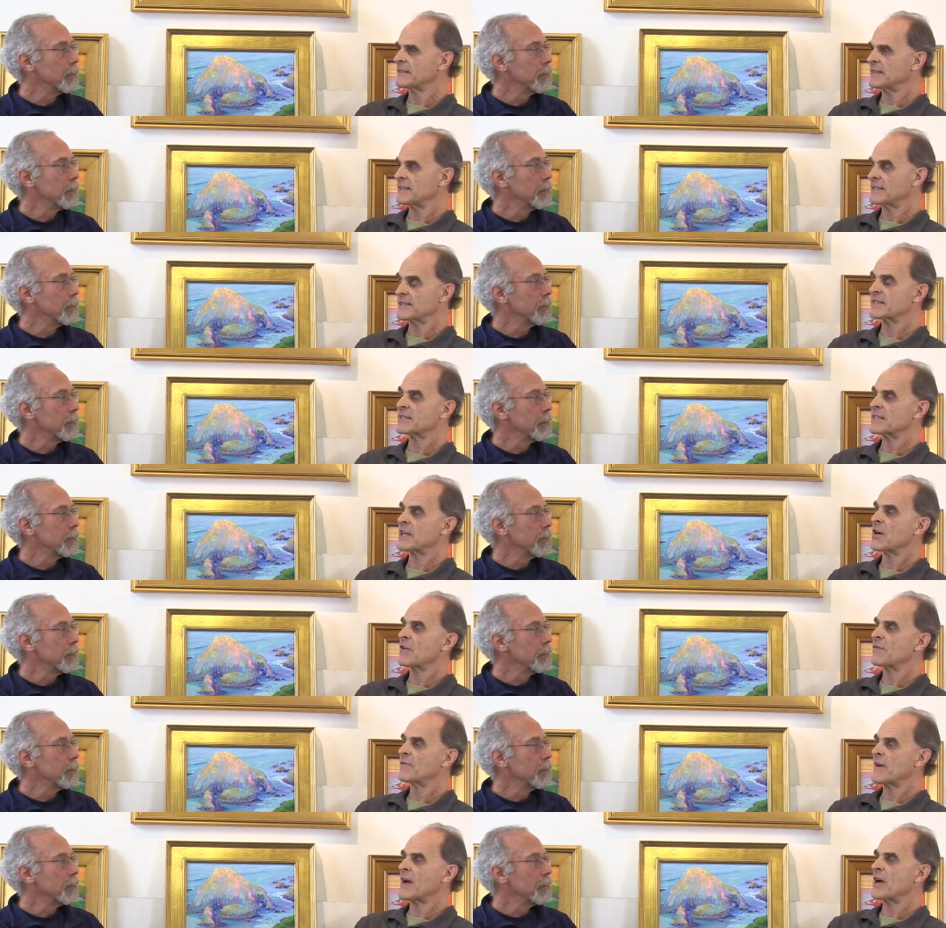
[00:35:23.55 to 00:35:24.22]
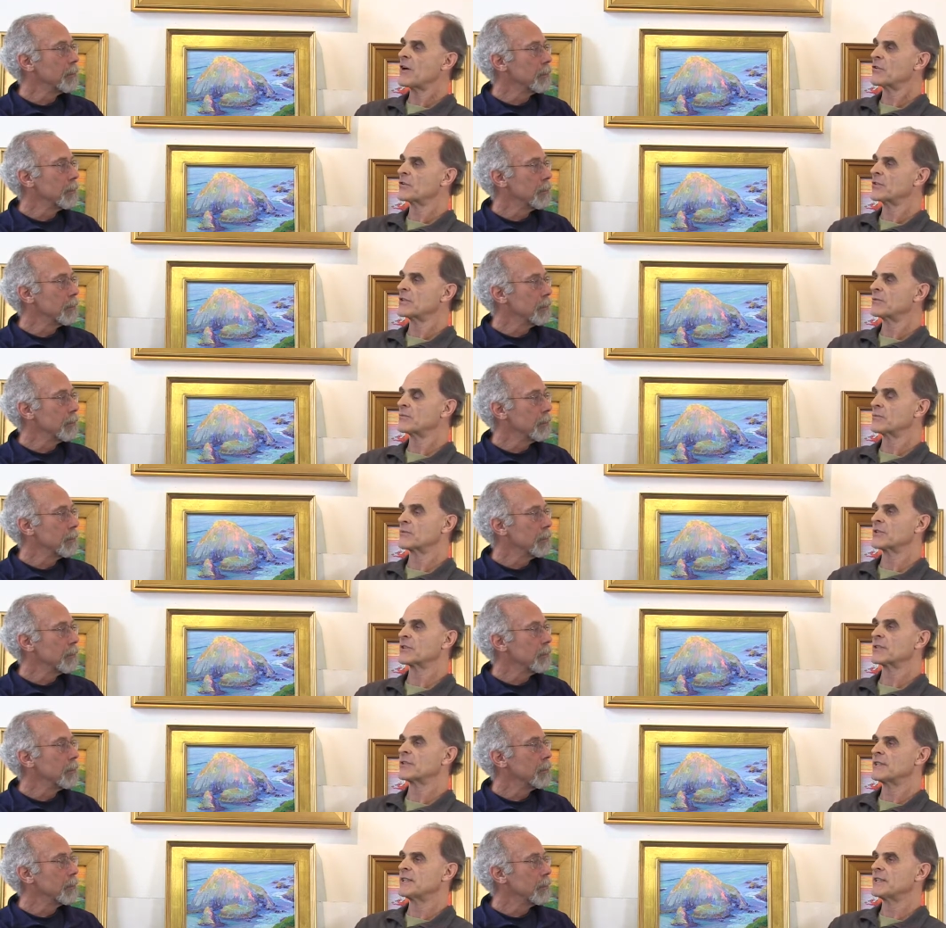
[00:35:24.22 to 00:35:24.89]
Speaker 1: itself out and
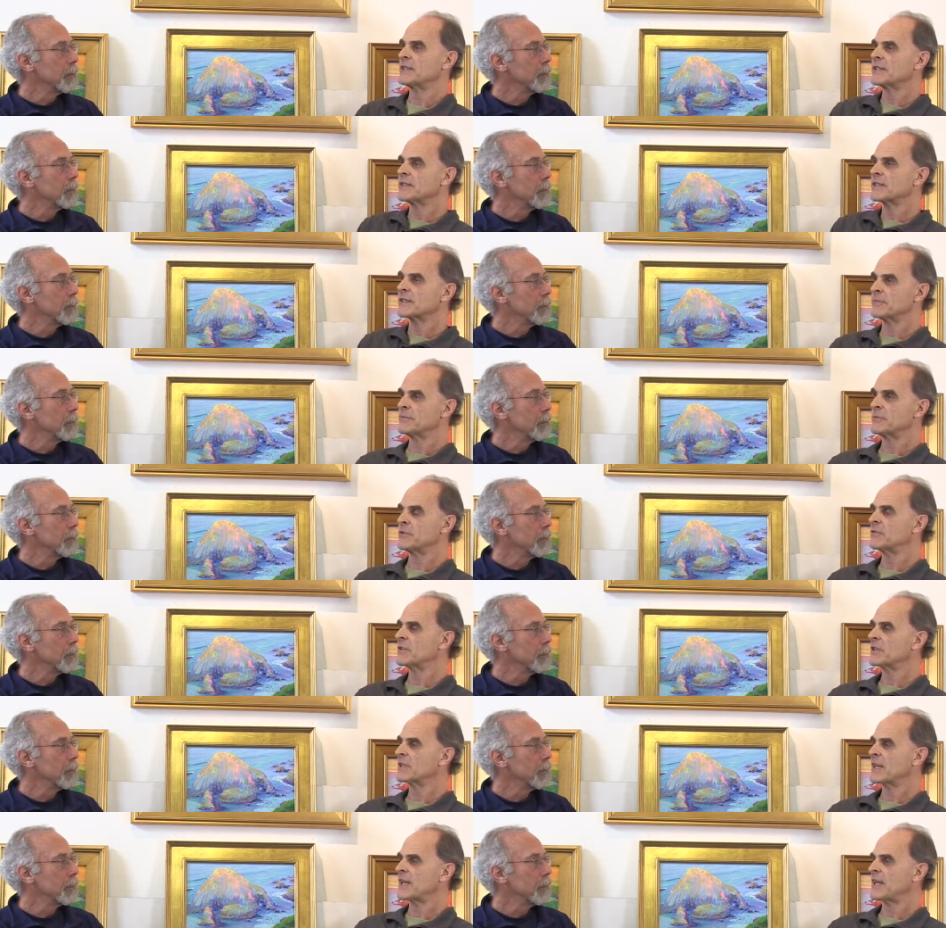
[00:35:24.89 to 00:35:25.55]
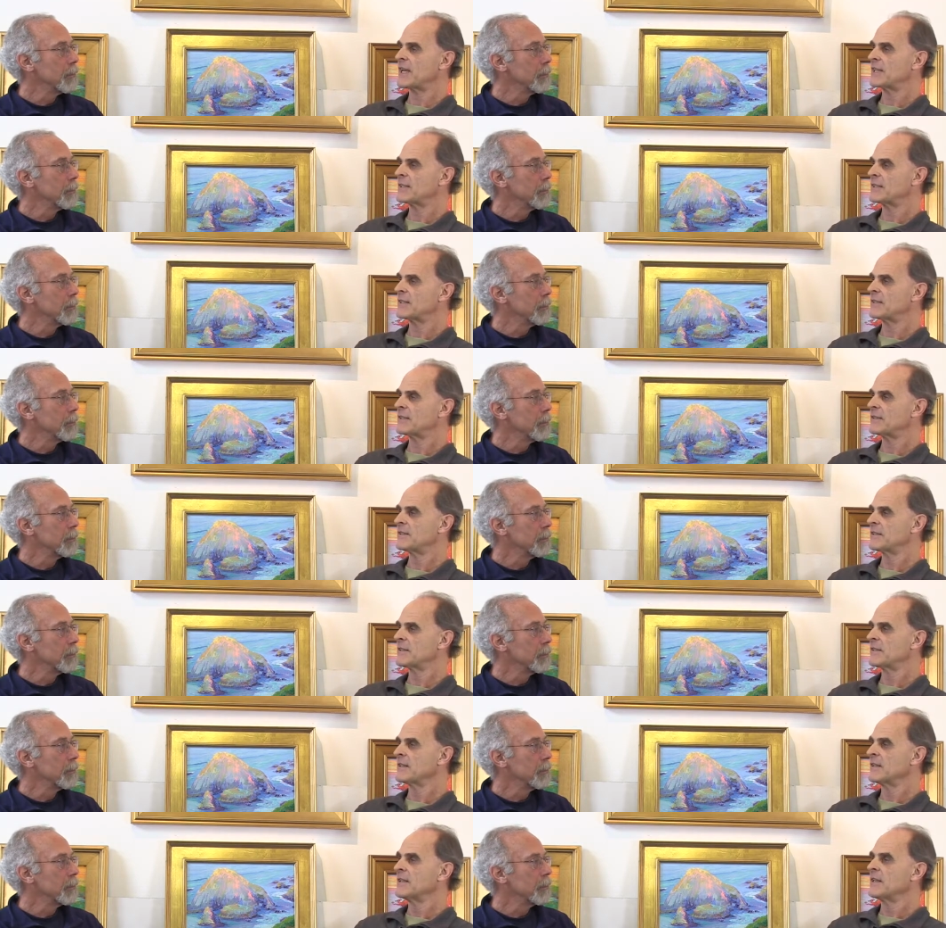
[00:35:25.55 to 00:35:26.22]
really communicated
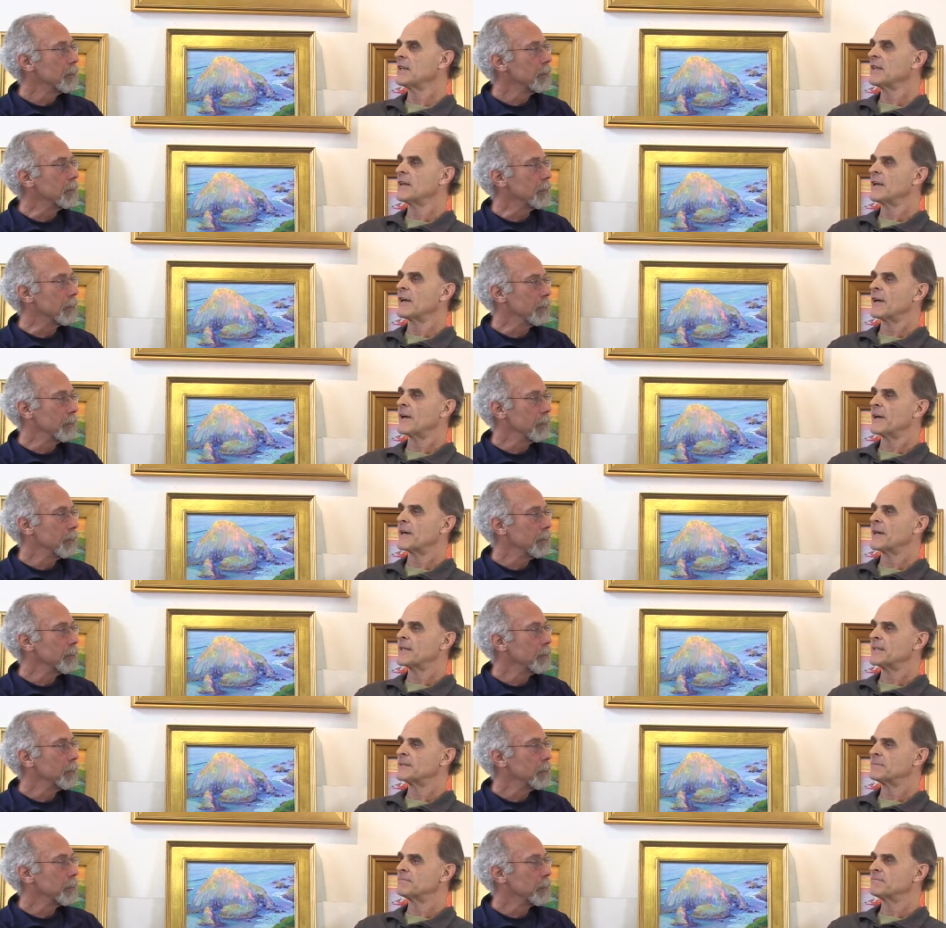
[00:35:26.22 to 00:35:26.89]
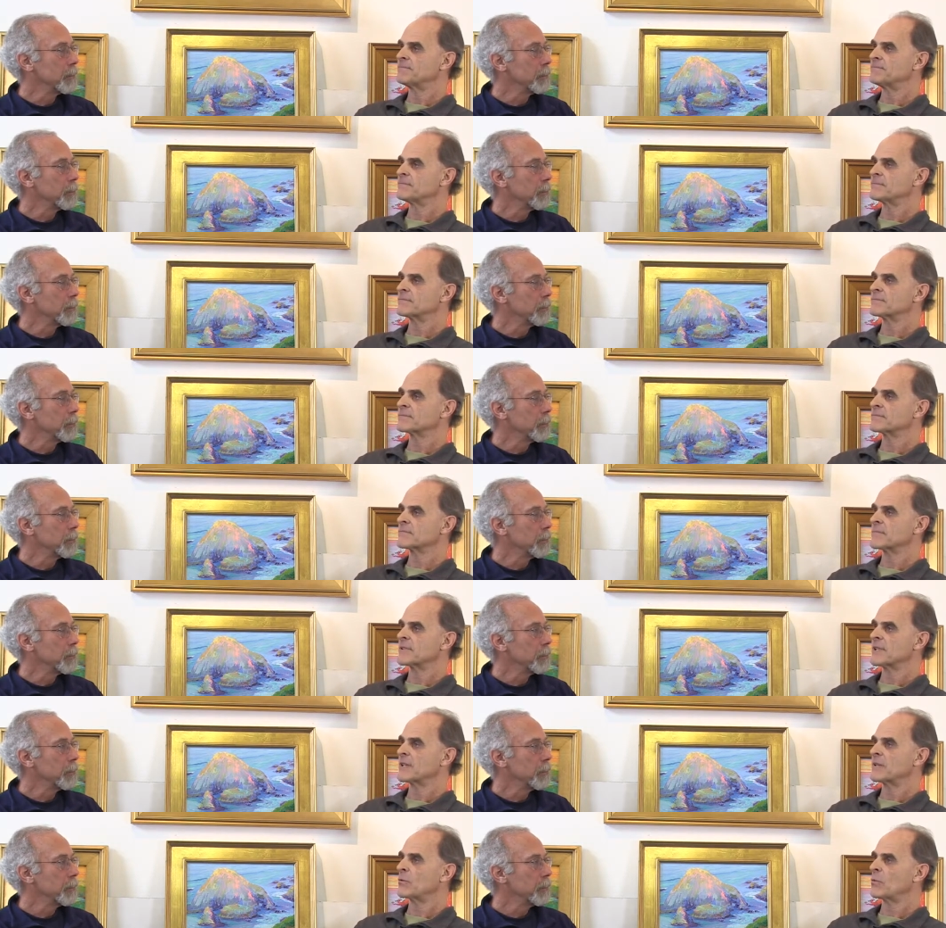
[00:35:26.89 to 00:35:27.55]
mm-hmm. um,
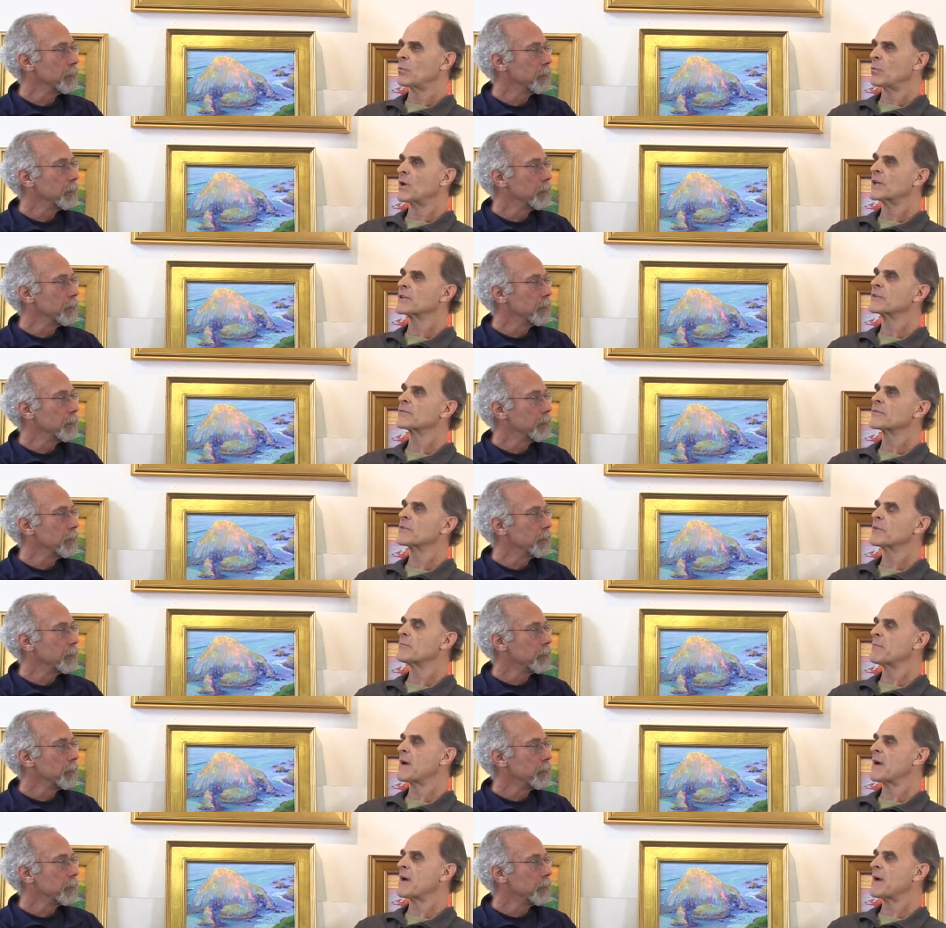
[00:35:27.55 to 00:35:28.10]
a wonderful